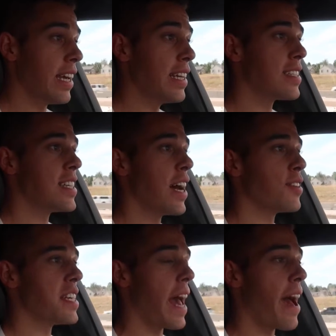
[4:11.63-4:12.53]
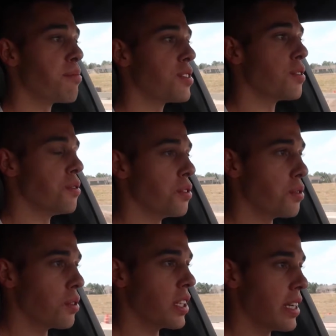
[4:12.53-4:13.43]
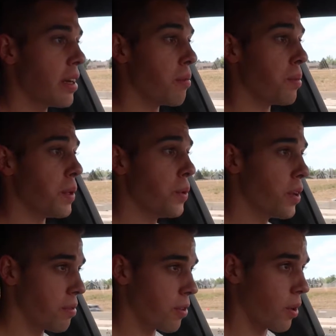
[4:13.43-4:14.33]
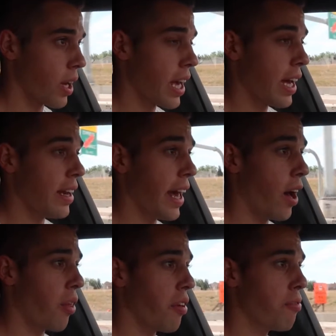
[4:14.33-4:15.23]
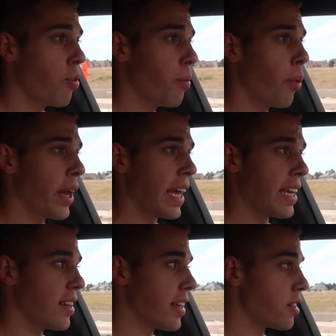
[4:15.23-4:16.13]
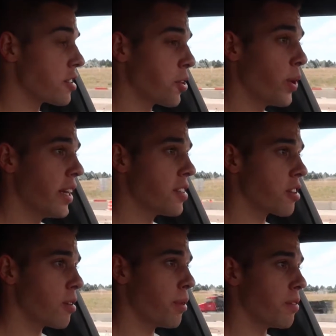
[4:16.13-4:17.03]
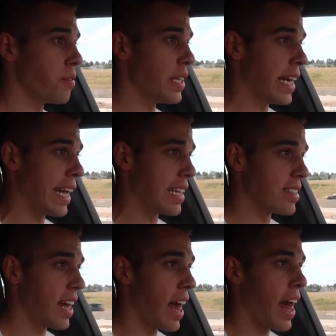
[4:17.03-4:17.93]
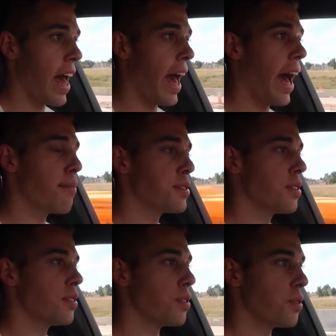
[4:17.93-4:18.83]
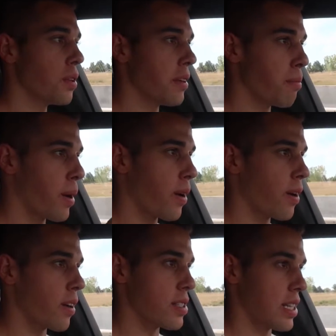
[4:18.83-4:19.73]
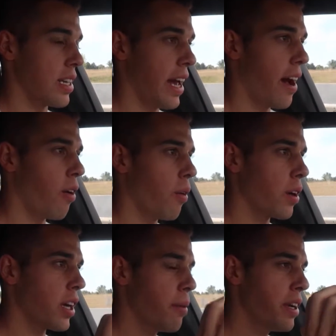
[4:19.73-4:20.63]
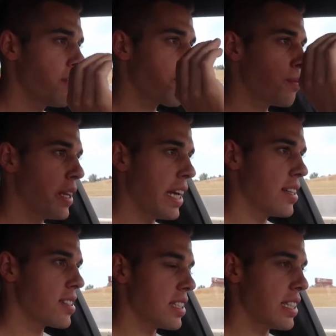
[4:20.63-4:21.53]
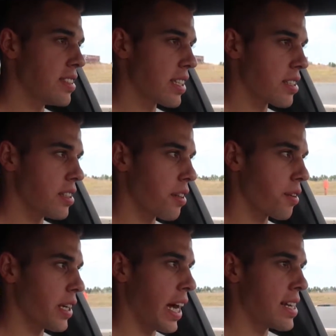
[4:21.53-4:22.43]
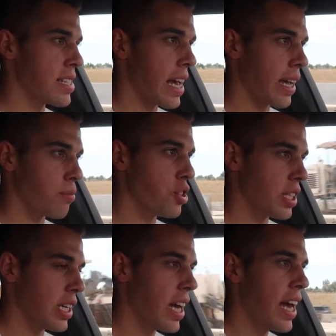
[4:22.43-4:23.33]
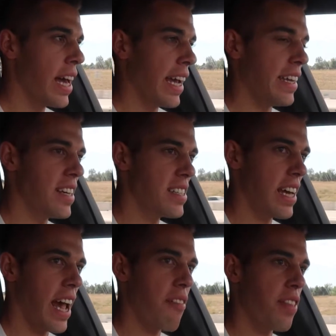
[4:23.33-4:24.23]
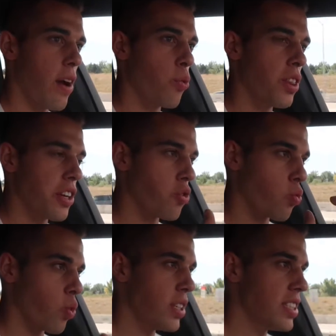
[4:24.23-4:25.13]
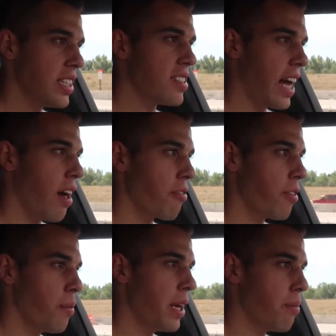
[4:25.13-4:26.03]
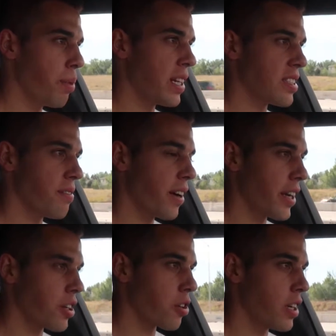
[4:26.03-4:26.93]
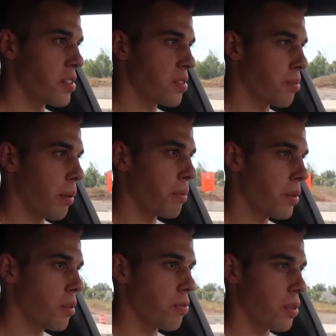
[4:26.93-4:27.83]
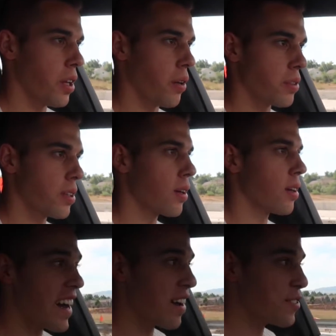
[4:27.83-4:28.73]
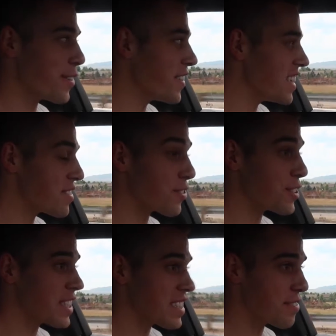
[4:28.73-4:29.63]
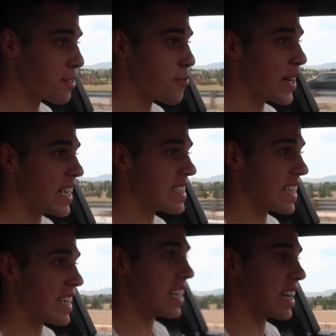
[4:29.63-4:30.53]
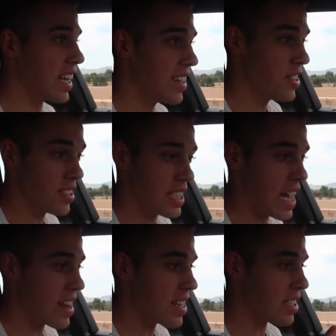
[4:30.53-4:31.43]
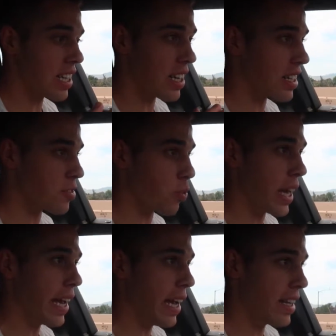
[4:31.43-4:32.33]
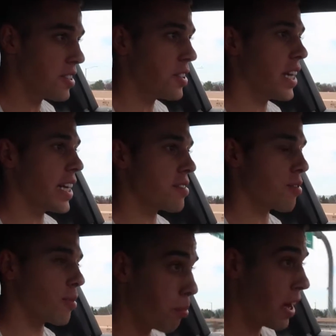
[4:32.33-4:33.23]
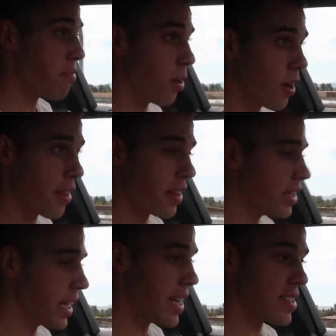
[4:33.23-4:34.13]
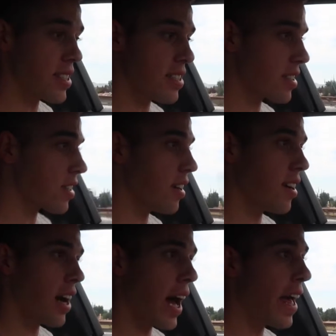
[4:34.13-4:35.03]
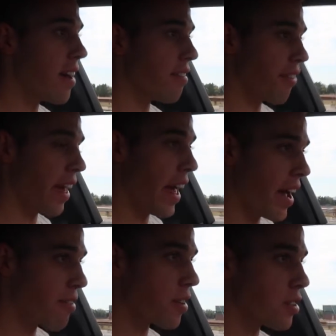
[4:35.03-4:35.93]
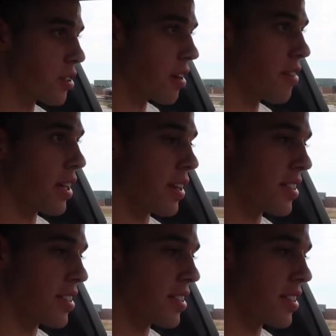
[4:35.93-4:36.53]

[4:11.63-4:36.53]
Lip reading: It sounds absolutely beautiful. Now, the 4.8 liter twin turbo V8 absolutely purrs. Now, coming from Nate's E63S AMG, it doesn't have that really grunty sound from it, but it's a very crisp, beautiful note. All right, I've driven this for just a few minutes, and let's just say this car is way too nice for it. By far the nicest car I have ever driven.